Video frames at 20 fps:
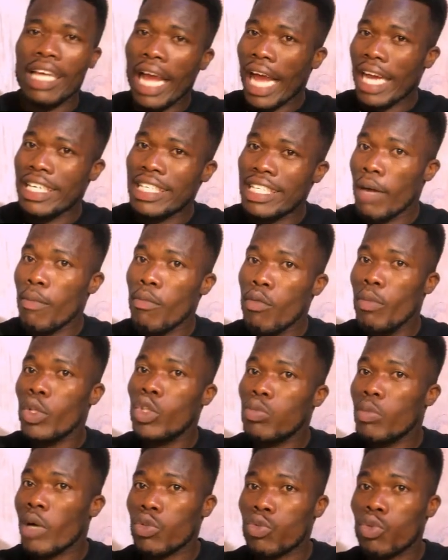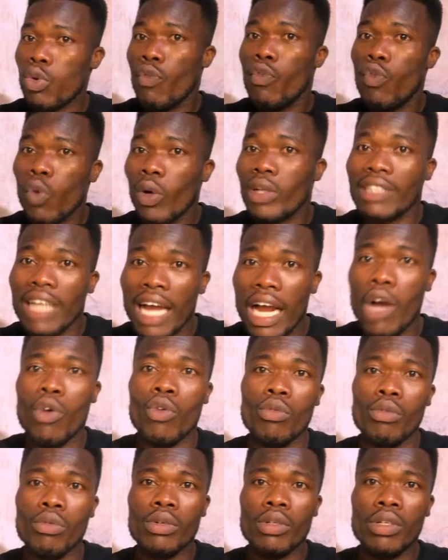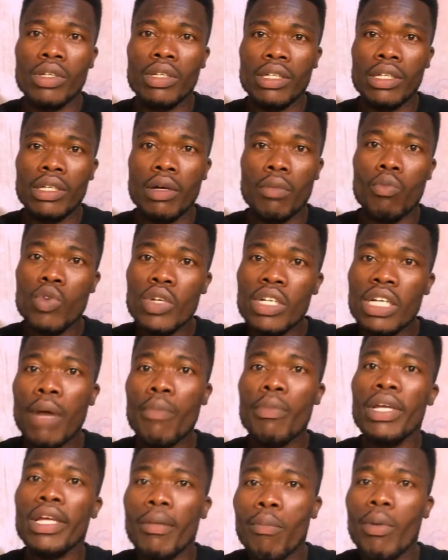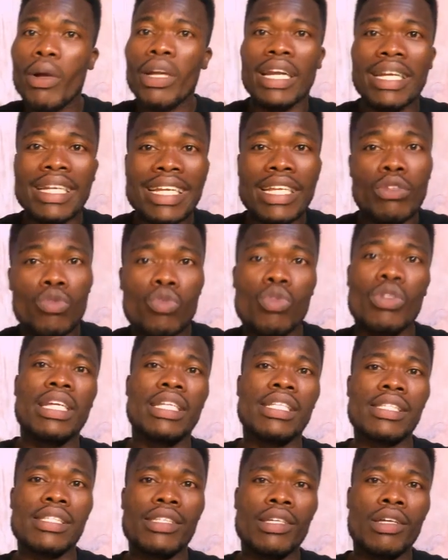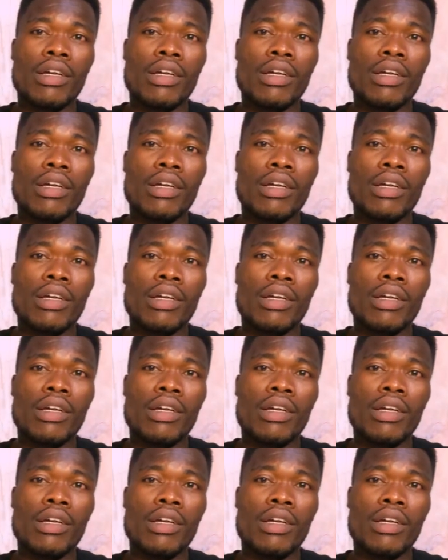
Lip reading: Idea move to mass of a town. Moon amu your brother day student.